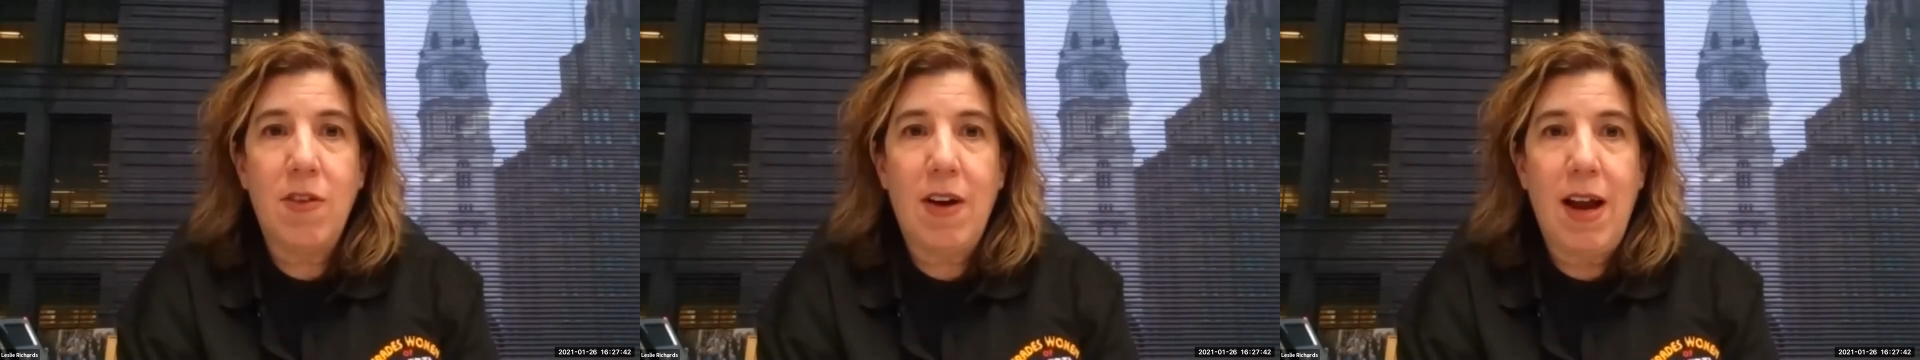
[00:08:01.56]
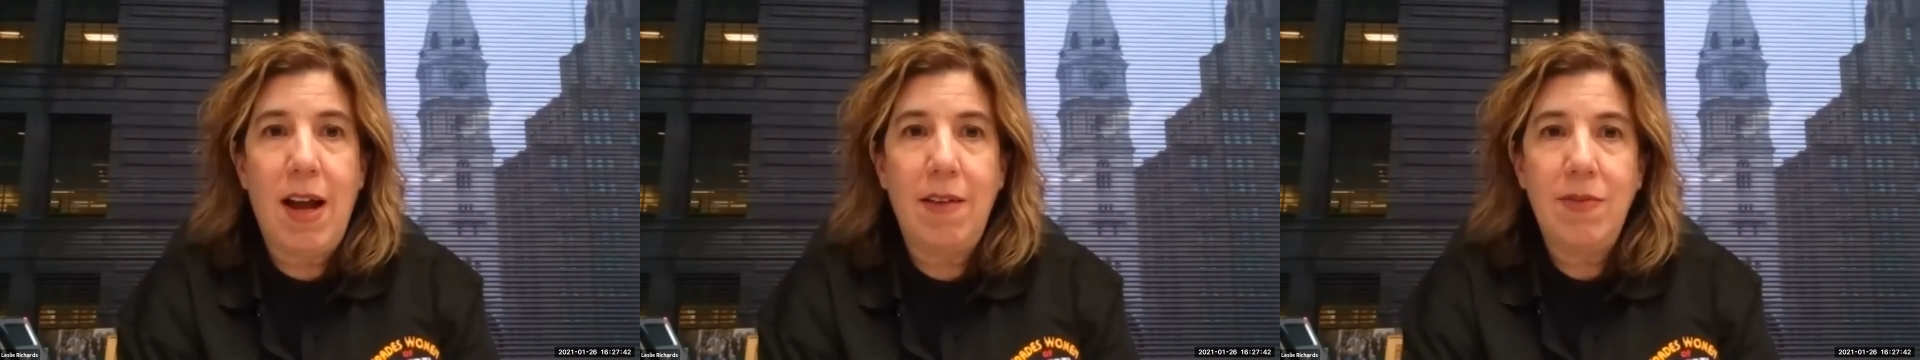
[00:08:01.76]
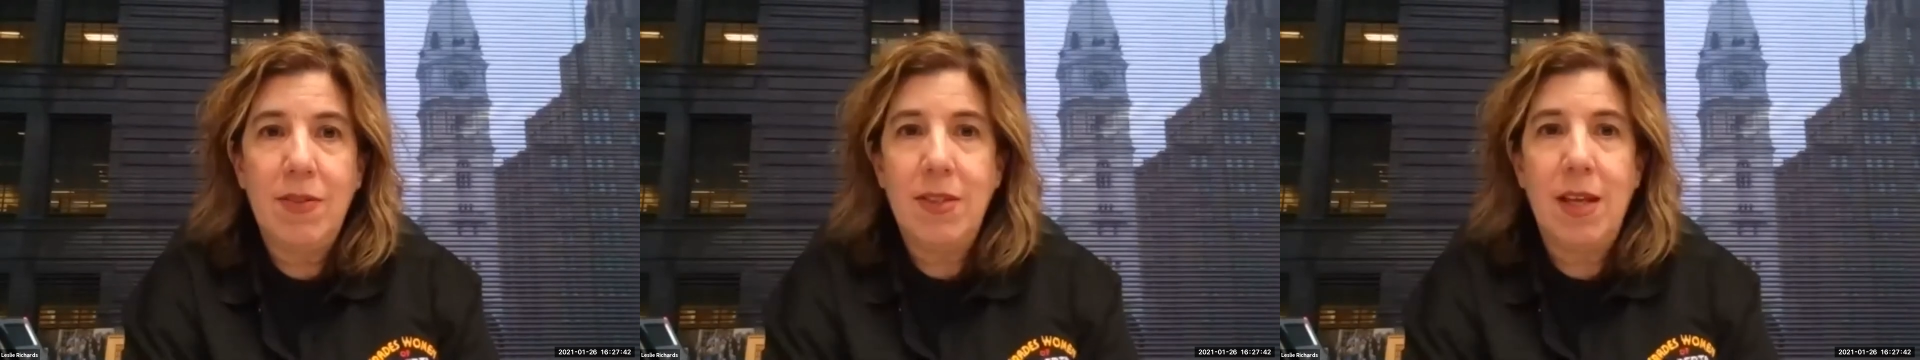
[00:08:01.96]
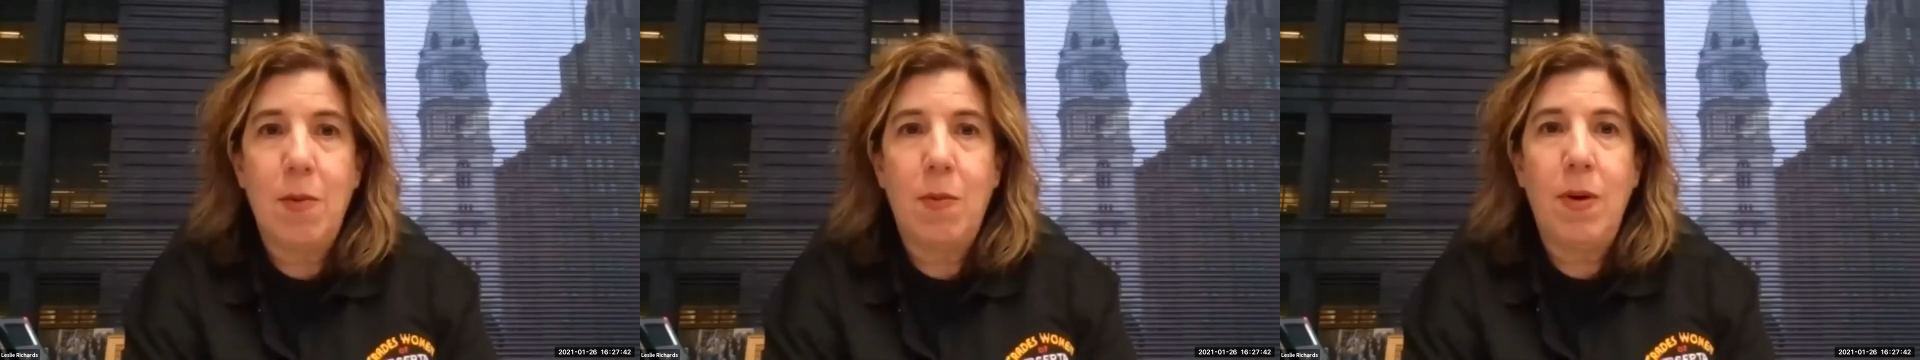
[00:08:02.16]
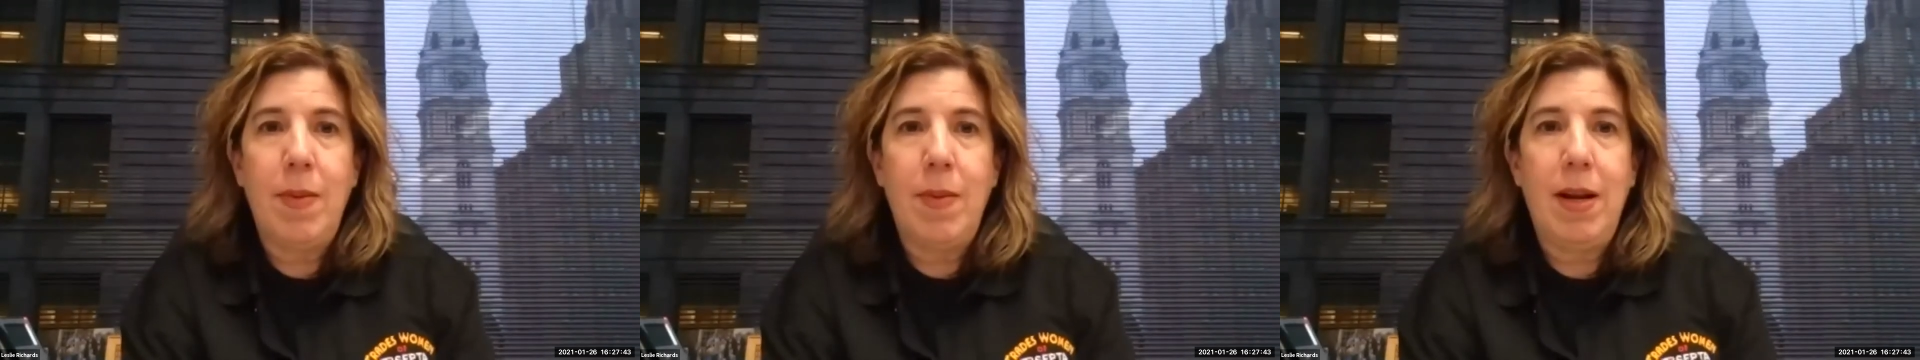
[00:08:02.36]
crafts
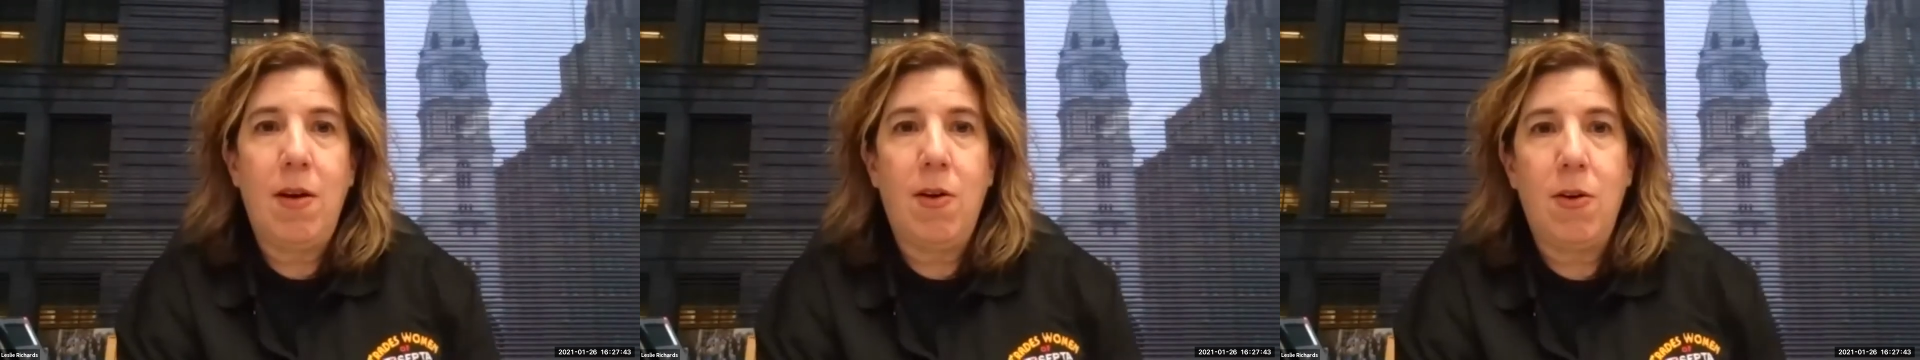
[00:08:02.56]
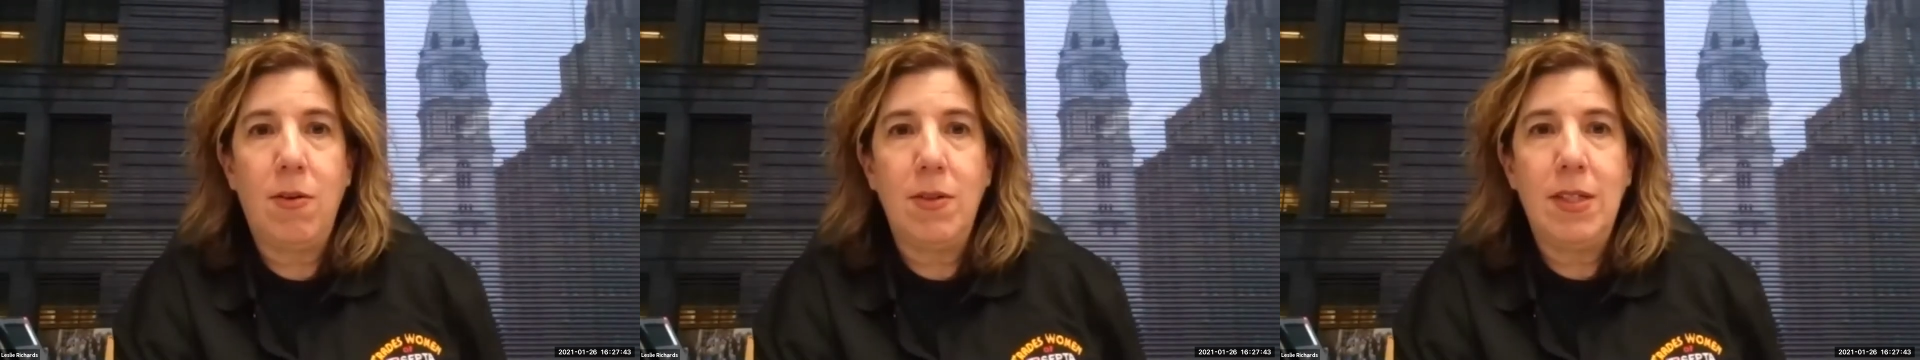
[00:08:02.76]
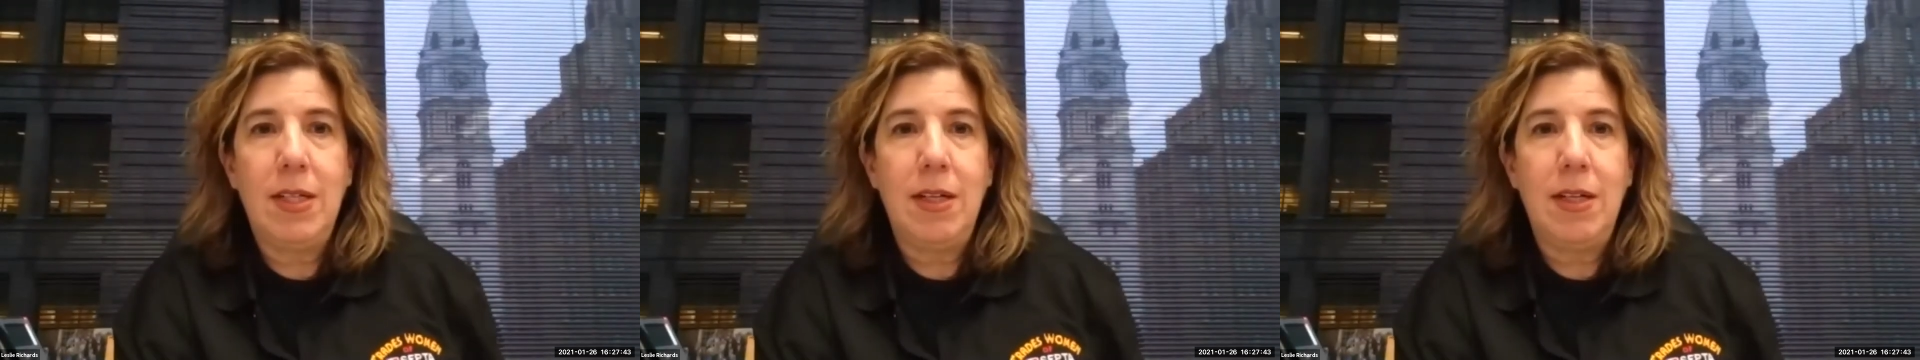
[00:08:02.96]
that women hold